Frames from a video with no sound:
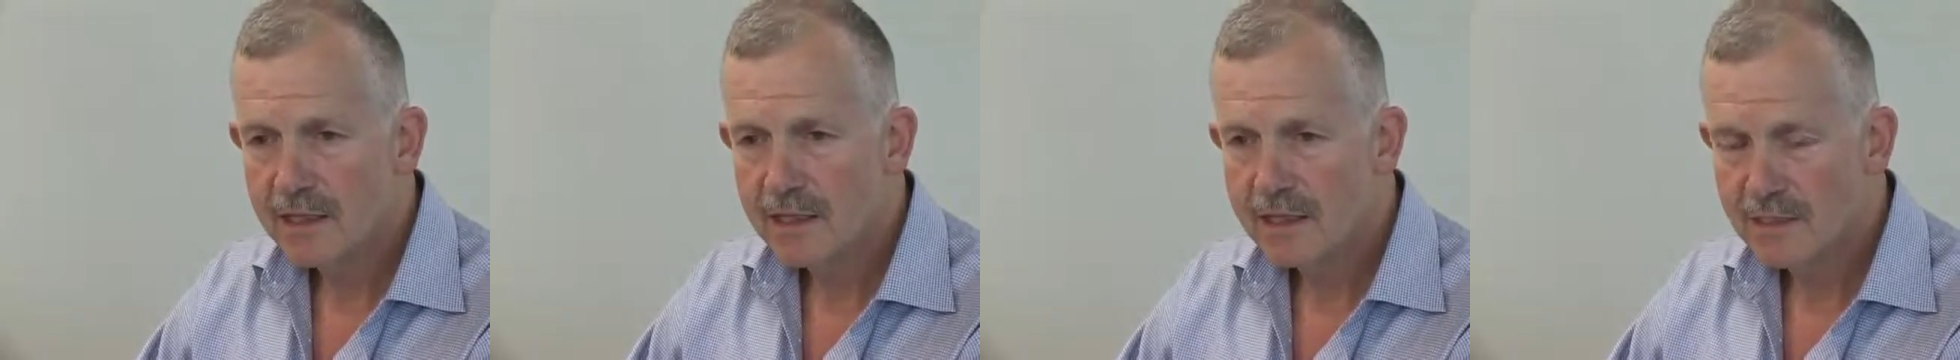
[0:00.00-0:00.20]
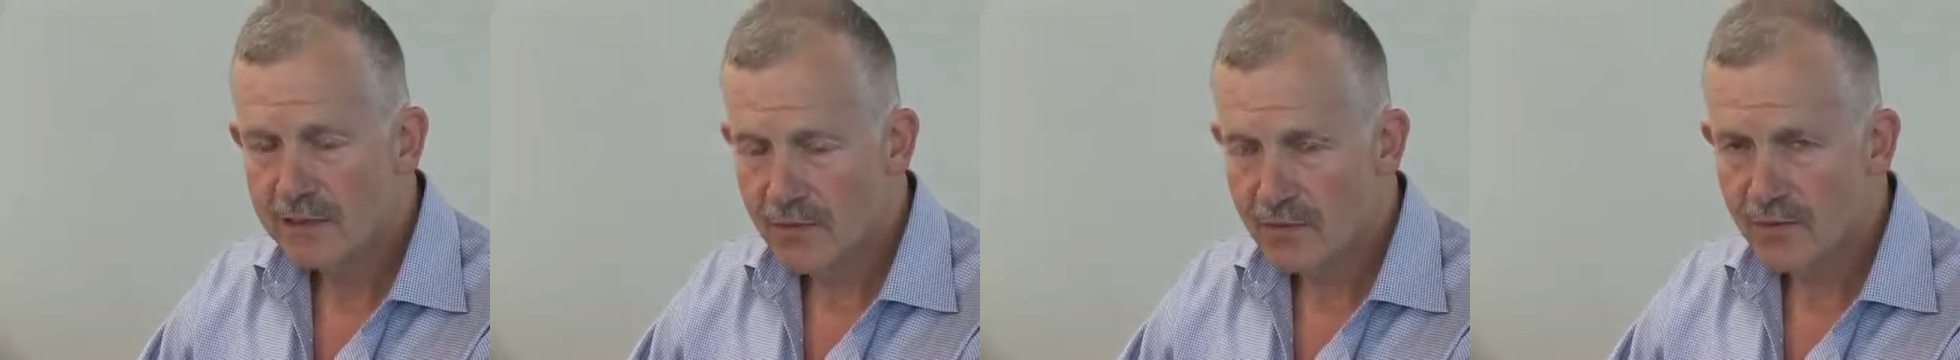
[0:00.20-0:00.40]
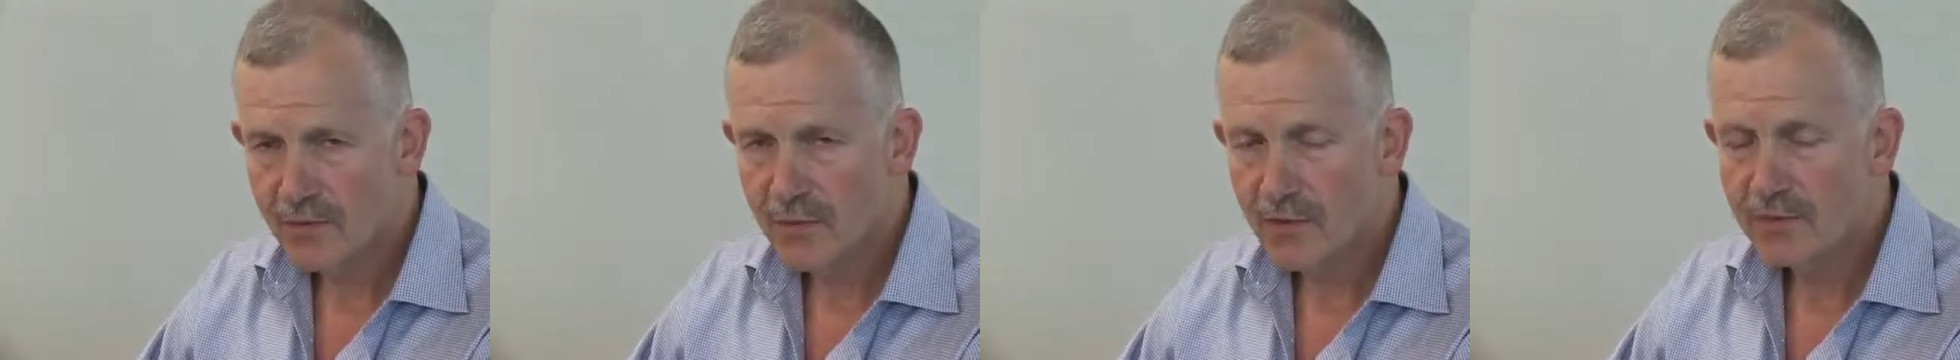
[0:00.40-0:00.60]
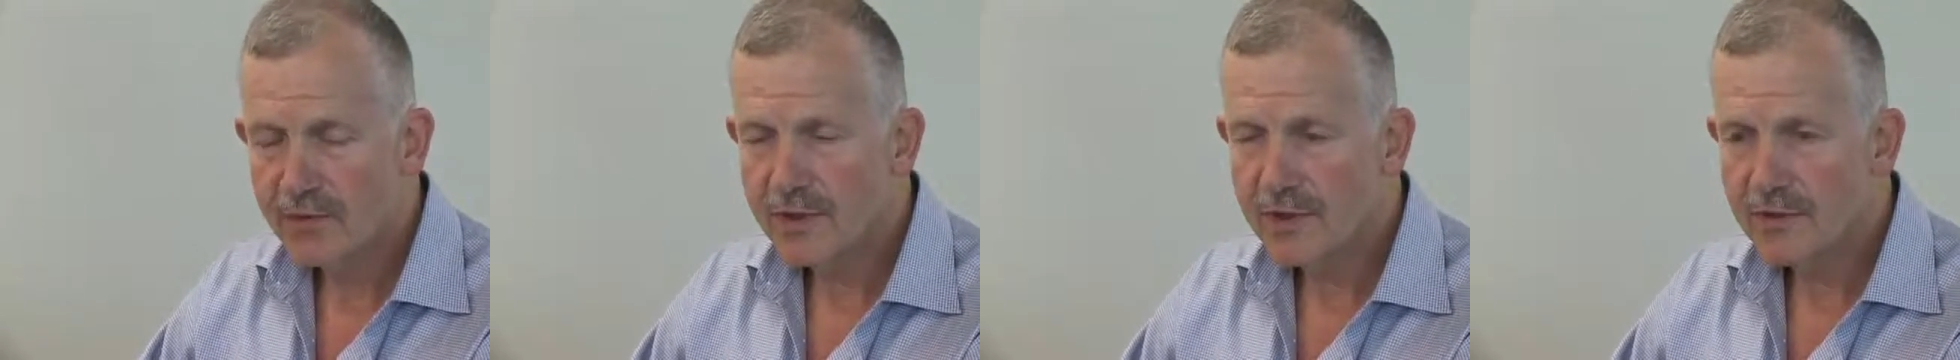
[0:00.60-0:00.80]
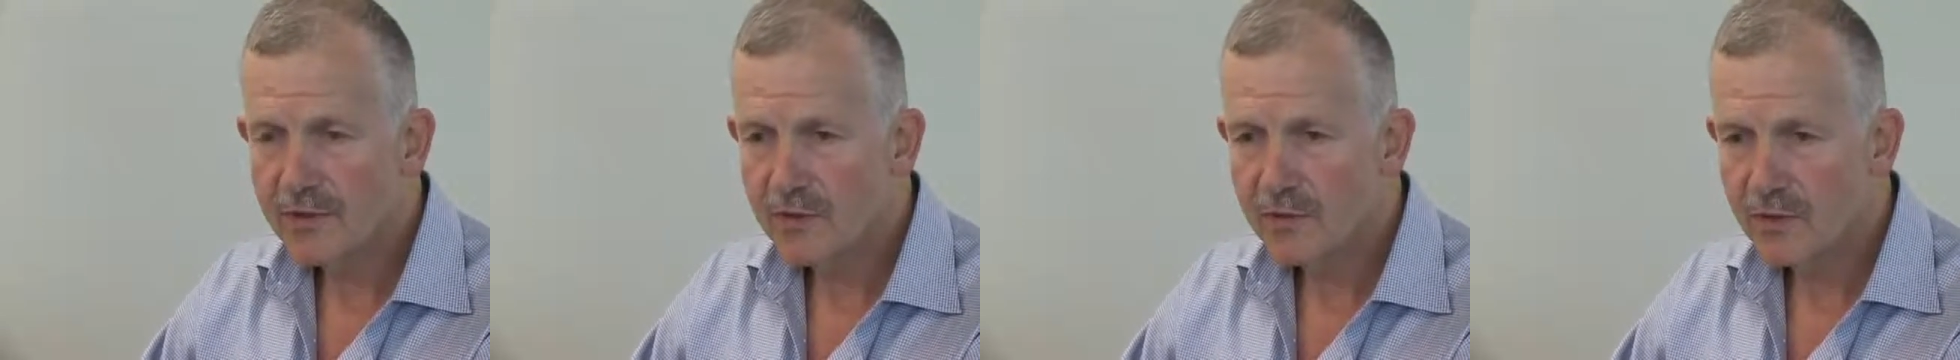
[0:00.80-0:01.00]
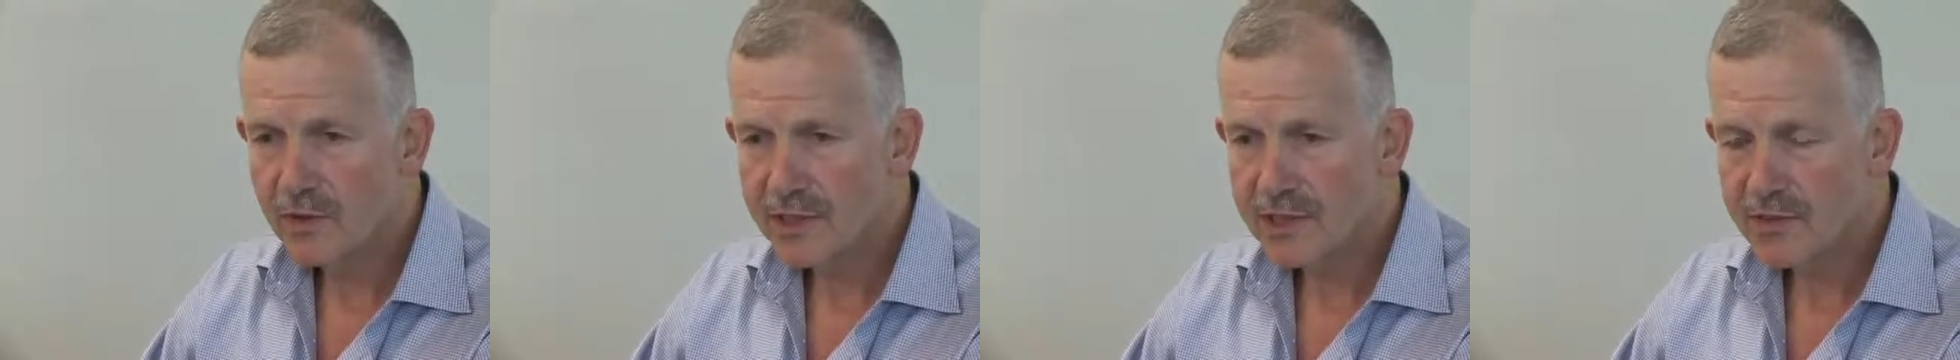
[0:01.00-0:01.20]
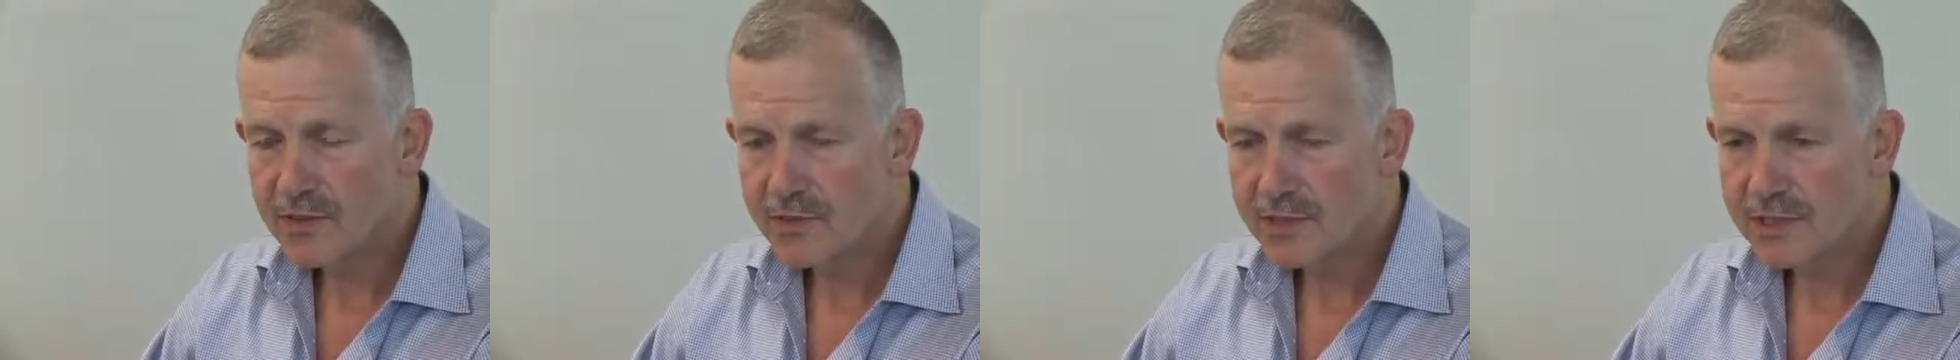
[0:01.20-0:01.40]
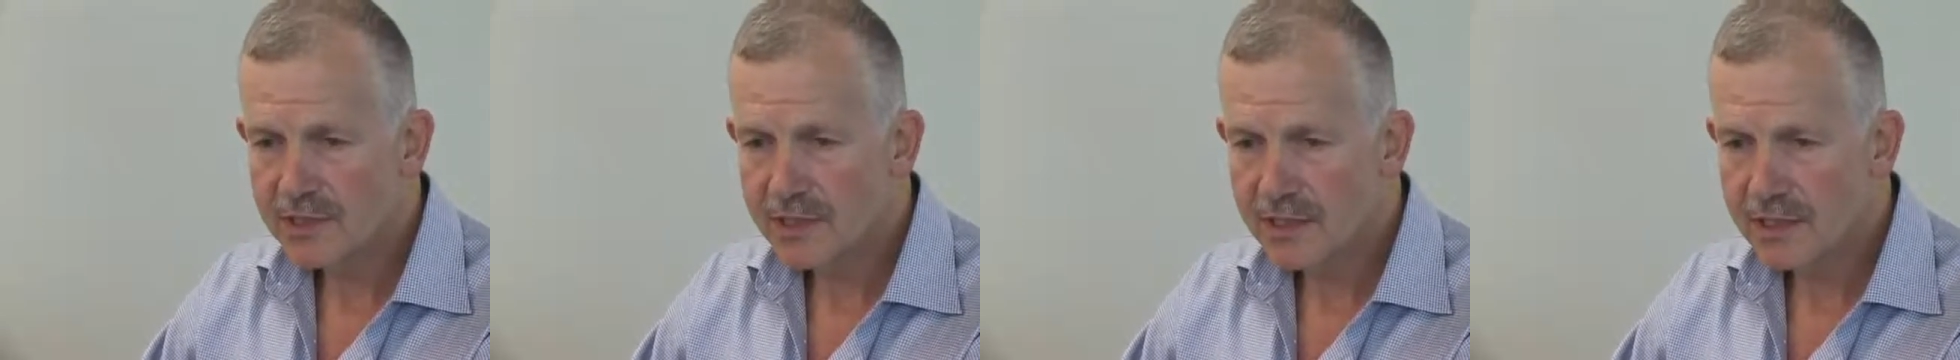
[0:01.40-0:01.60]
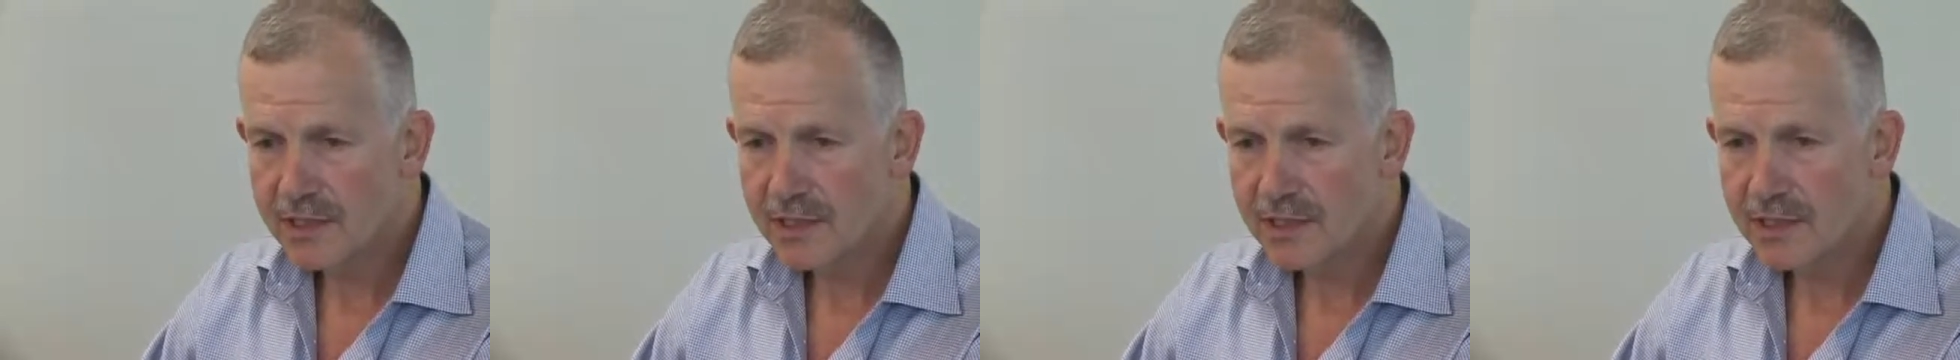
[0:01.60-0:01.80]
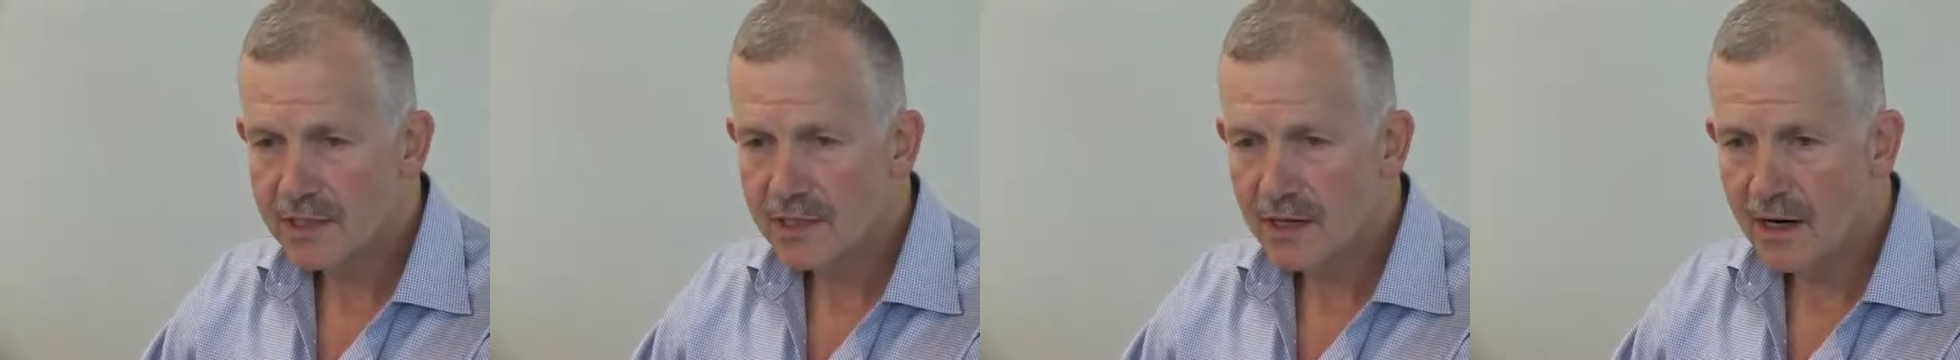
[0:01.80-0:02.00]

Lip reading: in the throat that we're interested in